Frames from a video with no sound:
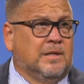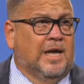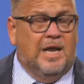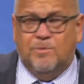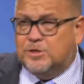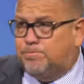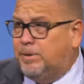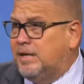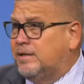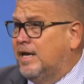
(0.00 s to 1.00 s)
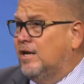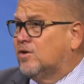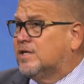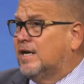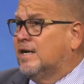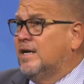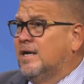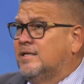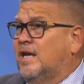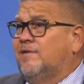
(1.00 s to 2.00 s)
And he was beaten. He looked like,
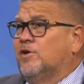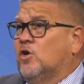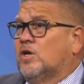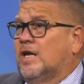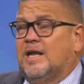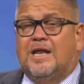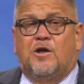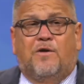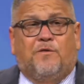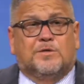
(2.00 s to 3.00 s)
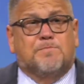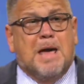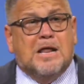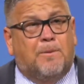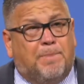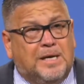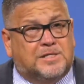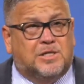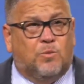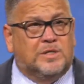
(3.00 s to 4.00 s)
didn't even look like, they didn't know if he was man or
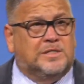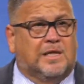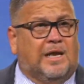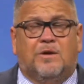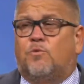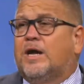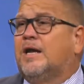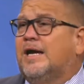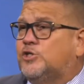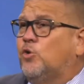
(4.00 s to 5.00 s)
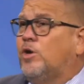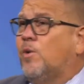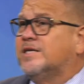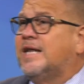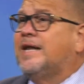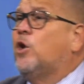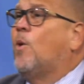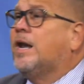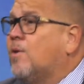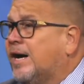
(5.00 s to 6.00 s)
beast. It wasn't that they didn't recognize who he was, they didn't know
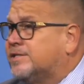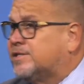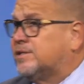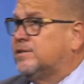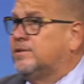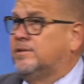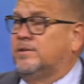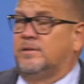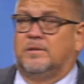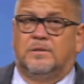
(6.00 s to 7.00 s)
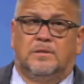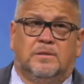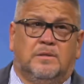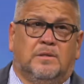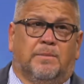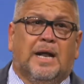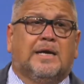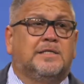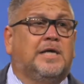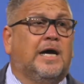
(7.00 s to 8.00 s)
what he was. But I
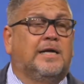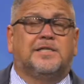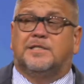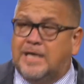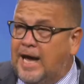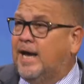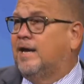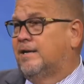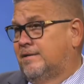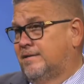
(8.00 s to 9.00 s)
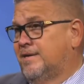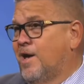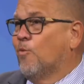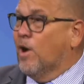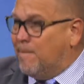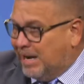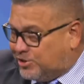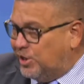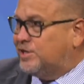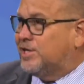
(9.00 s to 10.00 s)
can tell you today, where my
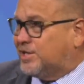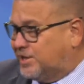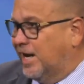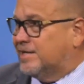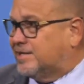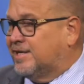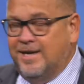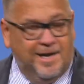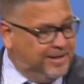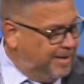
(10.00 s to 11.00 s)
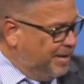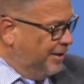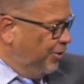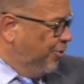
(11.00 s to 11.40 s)
Jesus sits, that my little